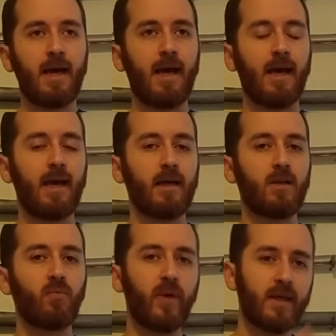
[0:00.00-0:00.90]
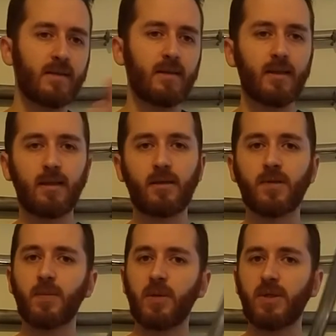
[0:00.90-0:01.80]
And we can see that
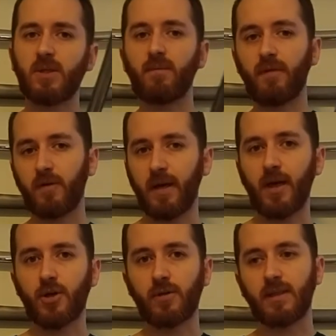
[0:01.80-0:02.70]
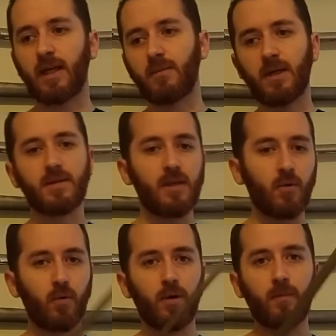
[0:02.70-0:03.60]
there's probably some variations, again, because they
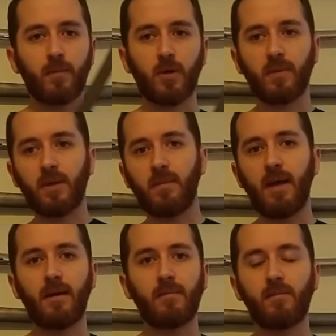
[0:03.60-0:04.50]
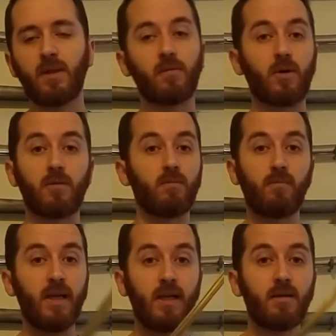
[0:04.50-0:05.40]
were there were
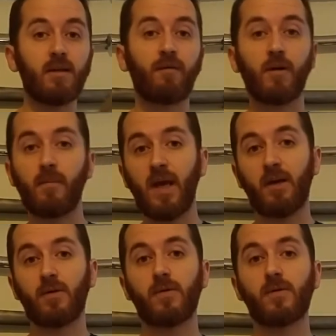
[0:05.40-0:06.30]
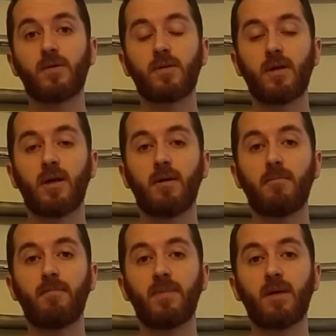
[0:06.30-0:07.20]
many different makers
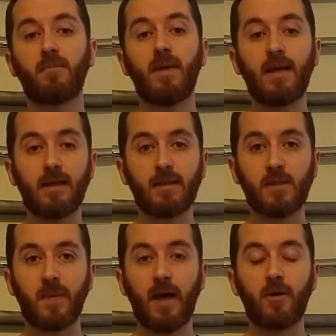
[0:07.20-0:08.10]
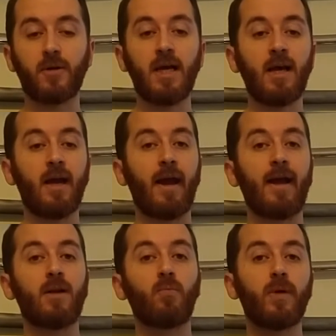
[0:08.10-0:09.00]
making this pattern,
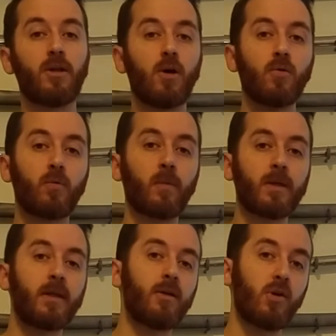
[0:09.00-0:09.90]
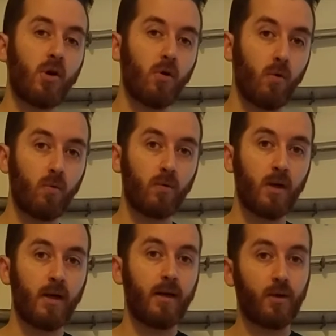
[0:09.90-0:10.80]
and we don't really know,
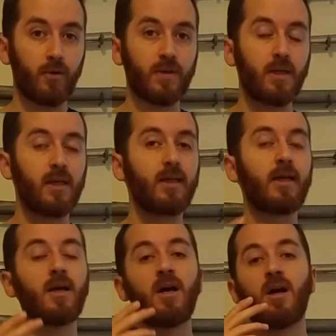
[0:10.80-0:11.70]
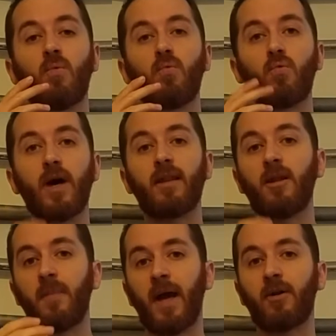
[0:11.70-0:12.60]
interestingly, what
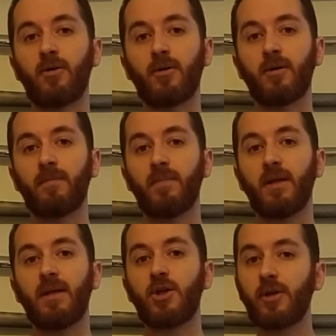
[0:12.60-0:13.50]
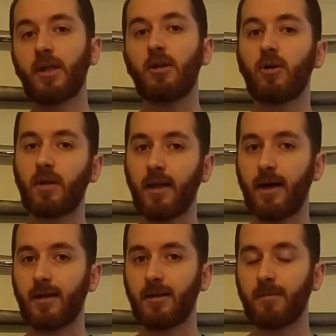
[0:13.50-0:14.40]
the pattern initially looked
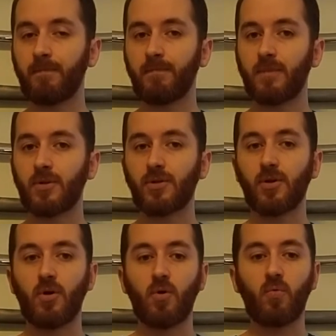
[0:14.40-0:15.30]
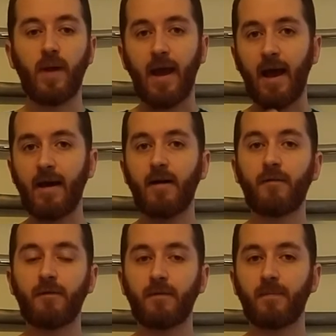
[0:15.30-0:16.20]
like. So we
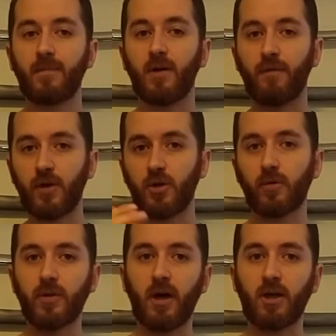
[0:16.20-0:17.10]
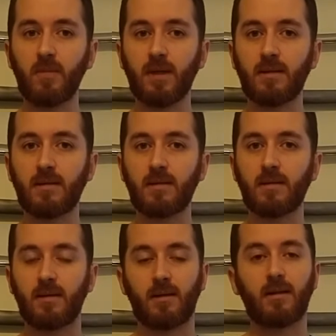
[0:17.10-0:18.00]
have official
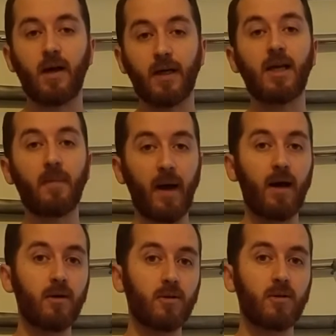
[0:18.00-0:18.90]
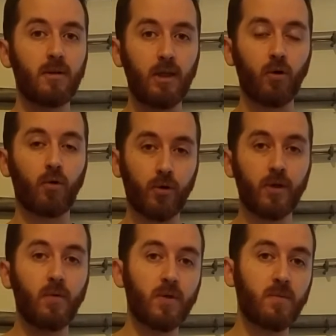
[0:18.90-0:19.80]
documents talking about the
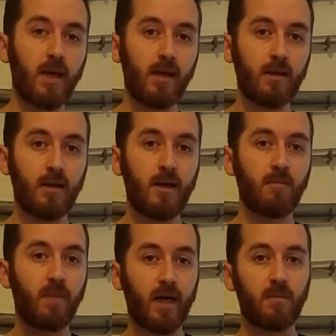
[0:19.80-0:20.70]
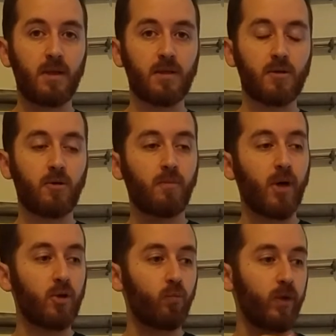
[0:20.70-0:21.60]
order that was made by the minister,
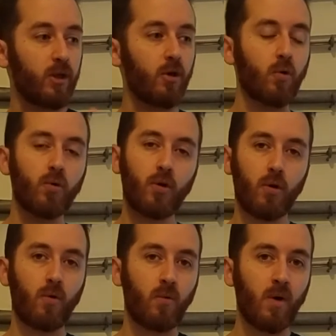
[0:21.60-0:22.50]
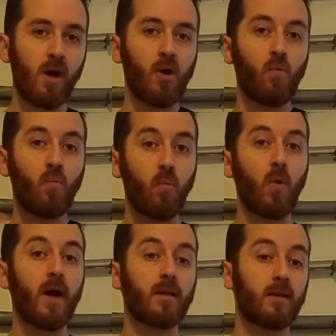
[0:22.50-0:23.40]
but we don't know
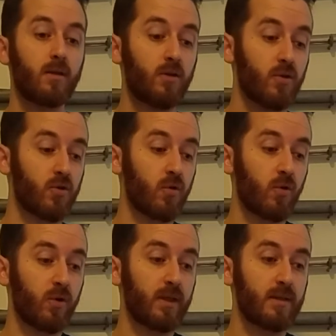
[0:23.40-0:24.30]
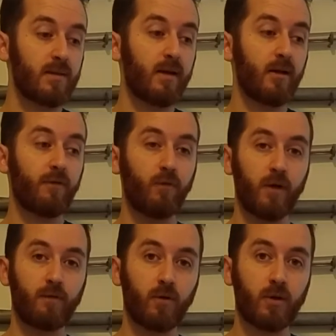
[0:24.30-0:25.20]
what the sword itself would
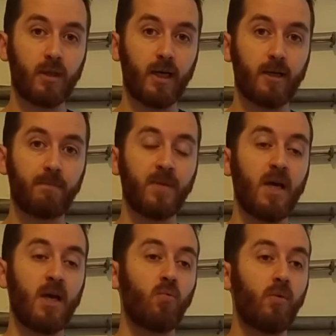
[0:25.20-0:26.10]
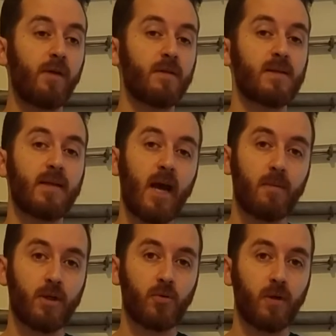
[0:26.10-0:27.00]
have looked like. We've
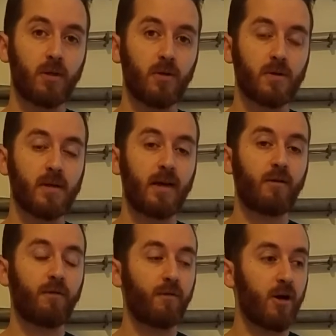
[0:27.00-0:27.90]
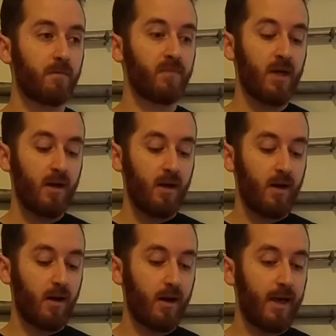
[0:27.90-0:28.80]
established what it looks like from
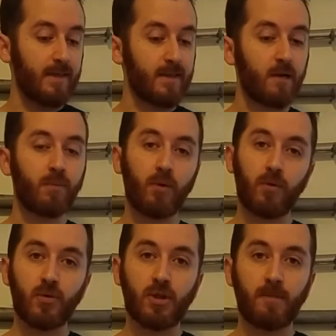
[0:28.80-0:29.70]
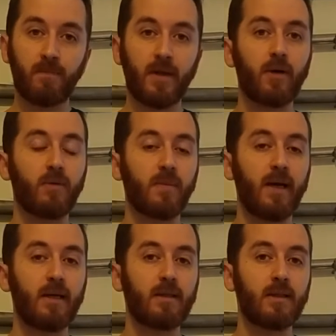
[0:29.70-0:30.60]
examples that
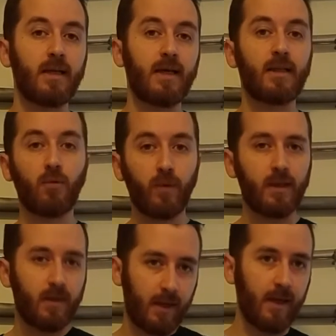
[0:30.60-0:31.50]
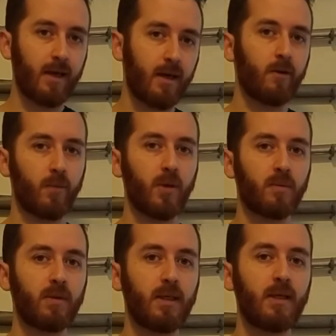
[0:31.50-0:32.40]
remain today that we think are
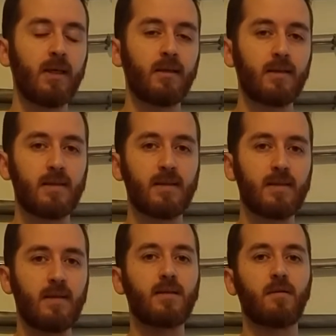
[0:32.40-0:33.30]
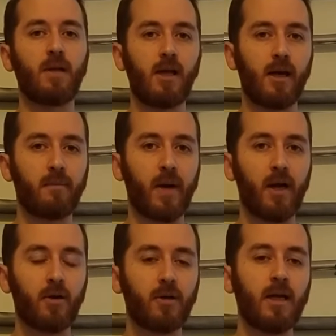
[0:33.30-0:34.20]
probably the 1679
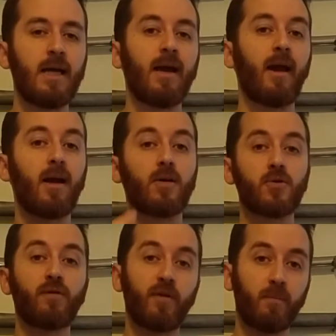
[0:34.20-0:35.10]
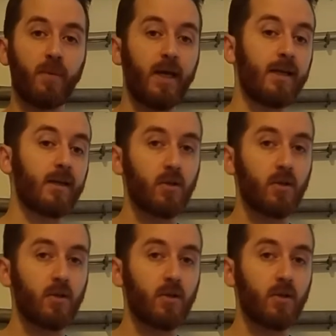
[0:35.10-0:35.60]
pattern, and also from painting.